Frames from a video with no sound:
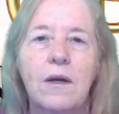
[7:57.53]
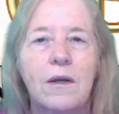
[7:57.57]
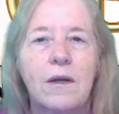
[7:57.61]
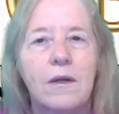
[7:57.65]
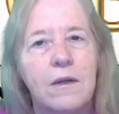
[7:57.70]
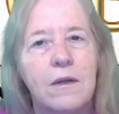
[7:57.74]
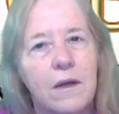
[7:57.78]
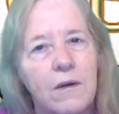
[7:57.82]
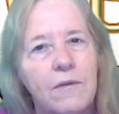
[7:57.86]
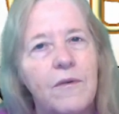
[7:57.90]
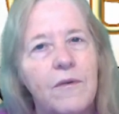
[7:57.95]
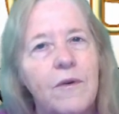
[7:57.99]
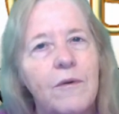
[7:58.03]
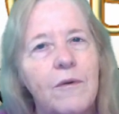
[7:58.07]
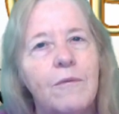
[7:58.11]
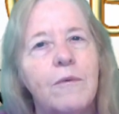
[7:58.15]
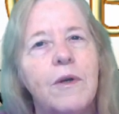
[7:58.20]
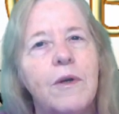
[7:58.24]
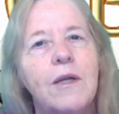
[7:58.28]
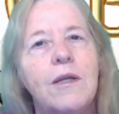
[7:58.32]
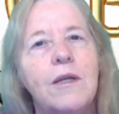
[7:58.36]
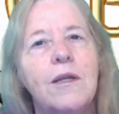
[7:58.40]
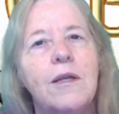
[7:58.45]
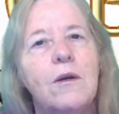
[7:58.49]
never
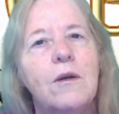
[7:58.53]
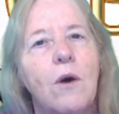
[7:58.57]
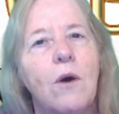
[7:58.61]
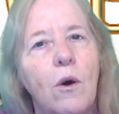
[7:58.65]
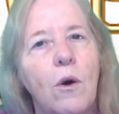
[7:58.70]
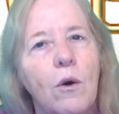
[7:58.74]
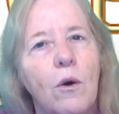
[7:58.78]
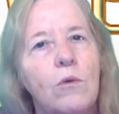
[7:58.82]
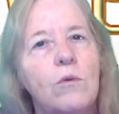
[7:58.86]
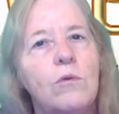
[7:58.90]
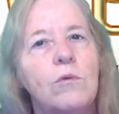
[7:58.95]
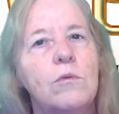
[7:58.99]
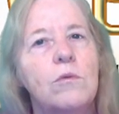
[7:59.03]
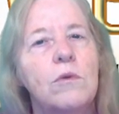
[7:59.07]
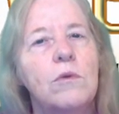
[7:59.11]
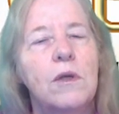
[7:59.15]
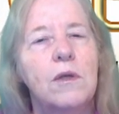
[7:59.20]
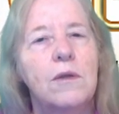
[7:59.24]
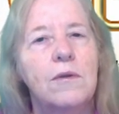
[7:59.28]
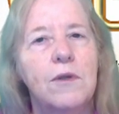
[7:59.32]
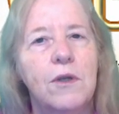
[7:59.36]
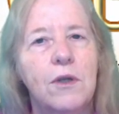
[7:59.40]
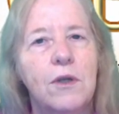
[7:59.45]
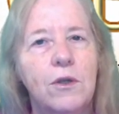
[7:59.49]
really own
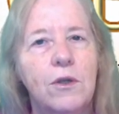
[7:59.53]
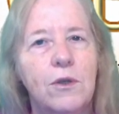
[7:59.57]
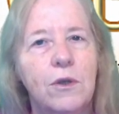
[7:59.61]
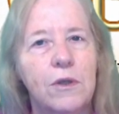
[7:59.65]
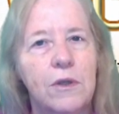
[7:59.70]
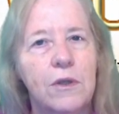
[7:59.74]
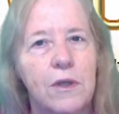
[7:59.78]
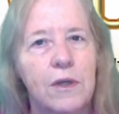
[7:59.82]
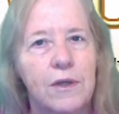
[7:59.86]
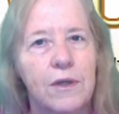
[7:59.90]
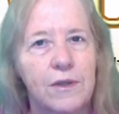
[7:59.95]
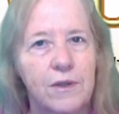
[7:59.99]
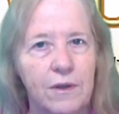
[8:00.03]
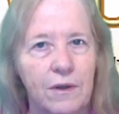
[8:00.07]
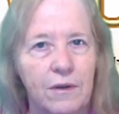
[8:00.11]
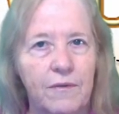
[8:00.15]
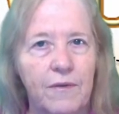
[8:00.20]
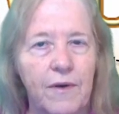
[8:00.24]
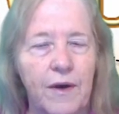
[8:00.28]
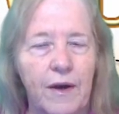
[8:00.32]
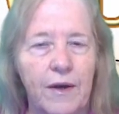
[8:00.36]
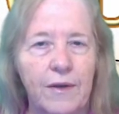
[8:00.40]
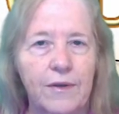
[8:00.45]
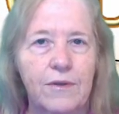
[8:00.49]
the goodness of
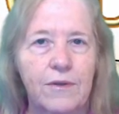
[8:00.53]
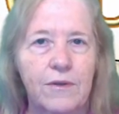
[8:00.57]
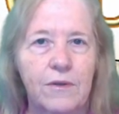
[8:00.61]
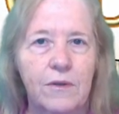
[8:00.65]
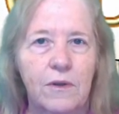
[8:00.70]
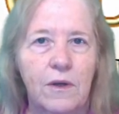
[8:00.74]
us.